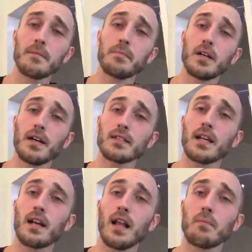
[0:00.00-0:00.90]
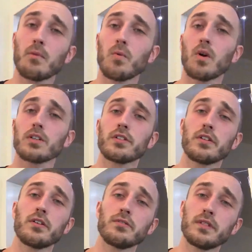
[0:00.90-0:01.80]
Bill Hicks had a lot more work to
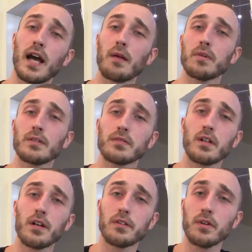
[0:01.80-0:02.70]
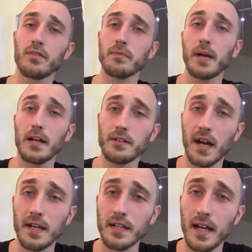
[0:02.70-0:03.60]
do. Died when he was 33 from
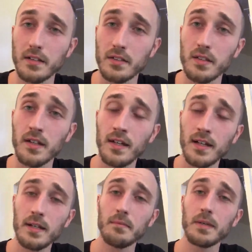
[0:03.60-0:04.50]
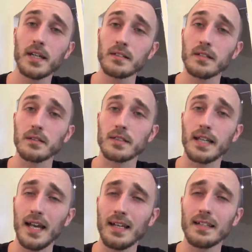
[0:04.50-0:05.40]
pancreatic cancer because those
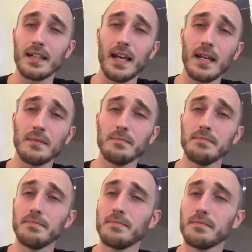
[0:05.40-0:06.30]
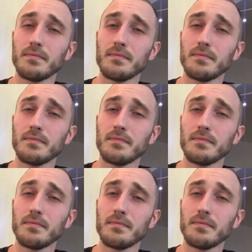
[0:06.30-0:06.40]
goddamn